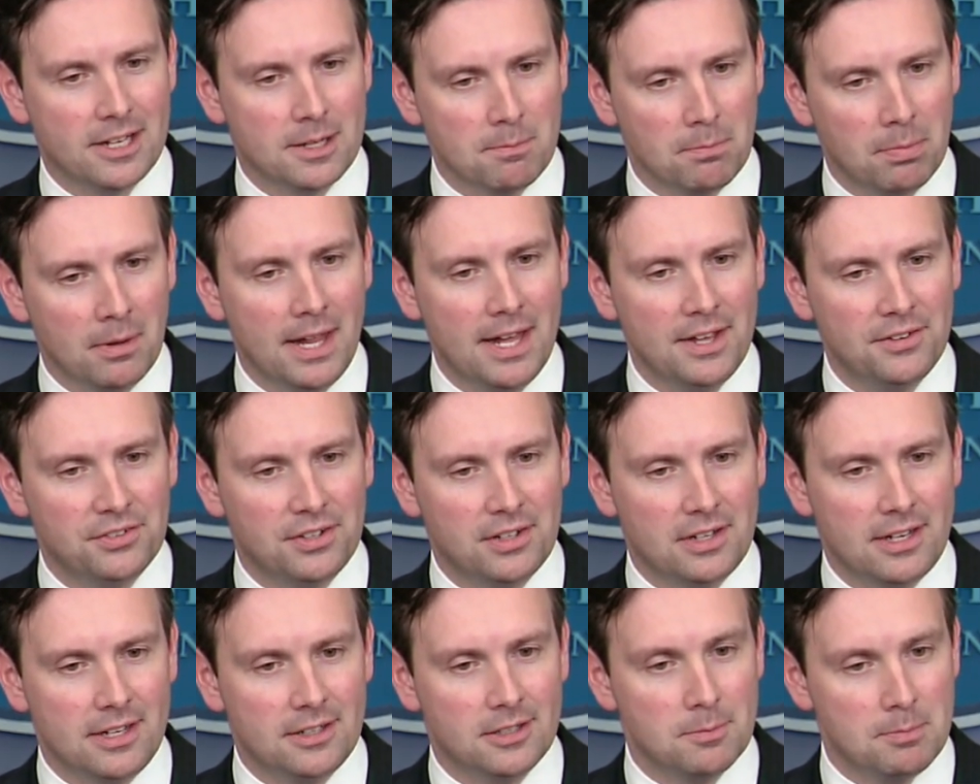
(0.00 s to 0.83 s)

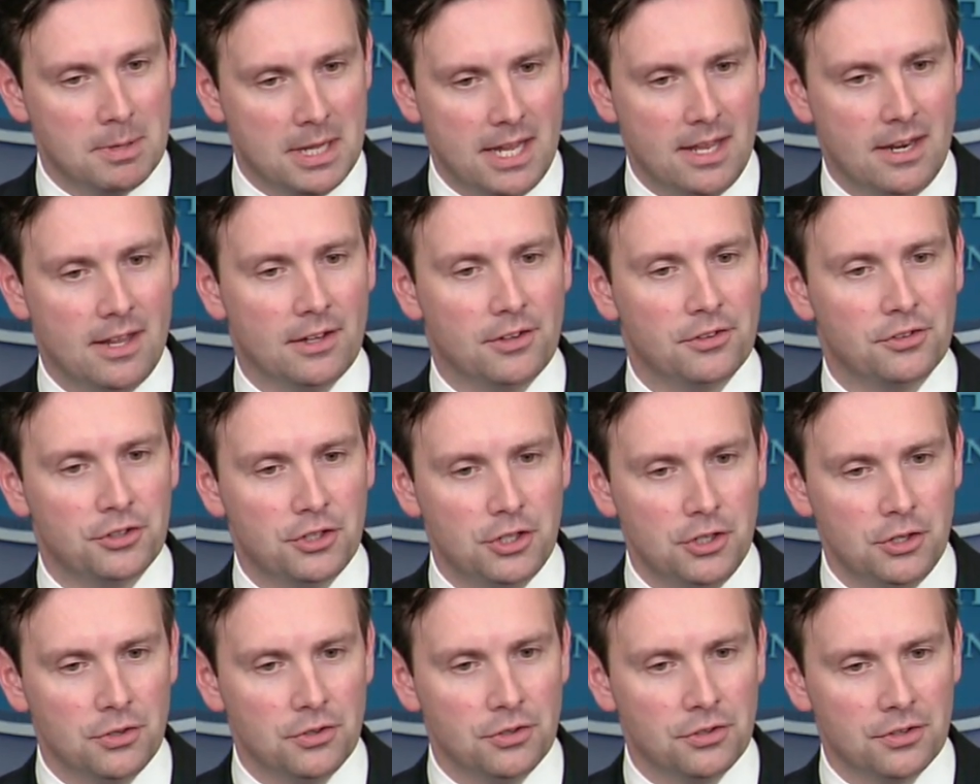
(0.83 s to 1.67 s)
complexity to be an
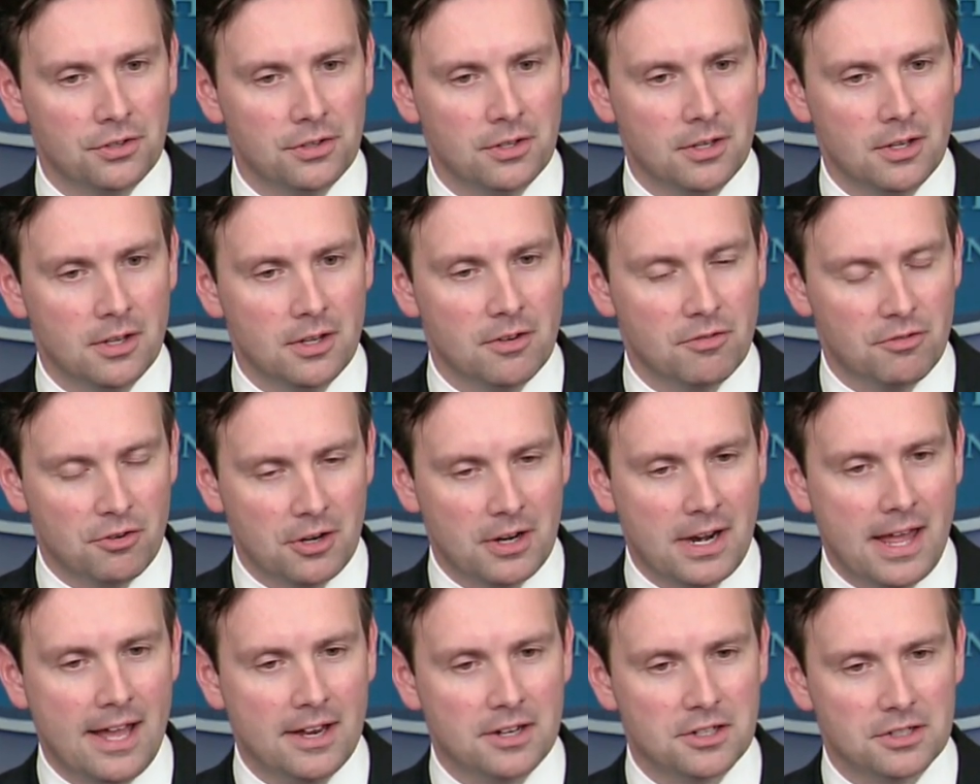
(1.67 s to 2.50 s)
excuse for
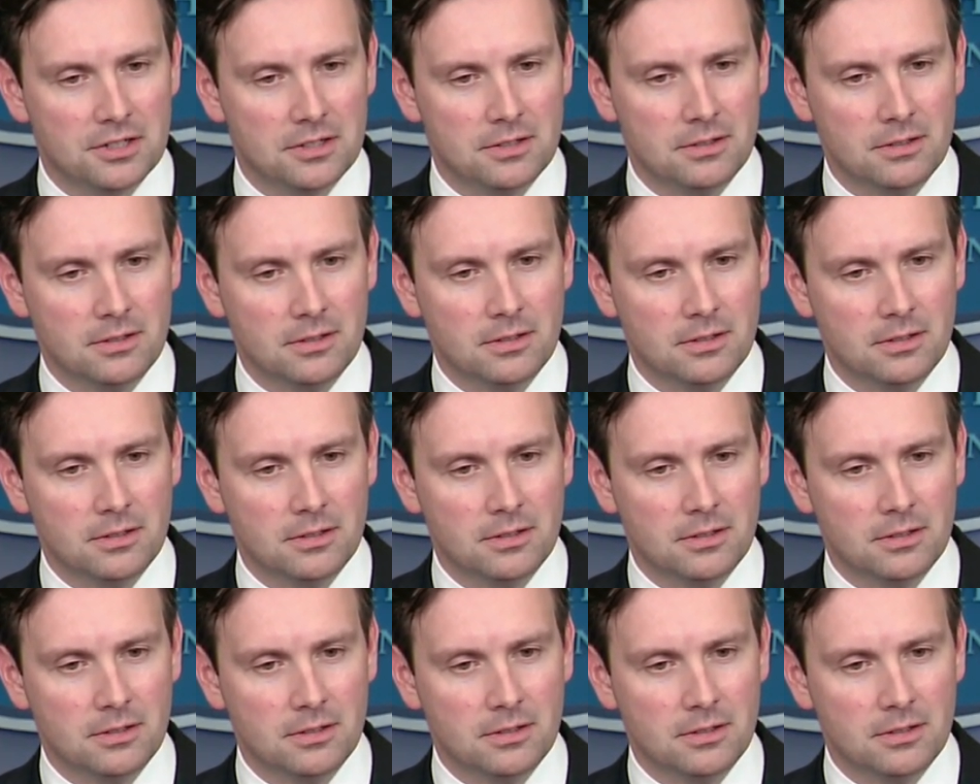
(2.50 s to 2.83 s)
inaction.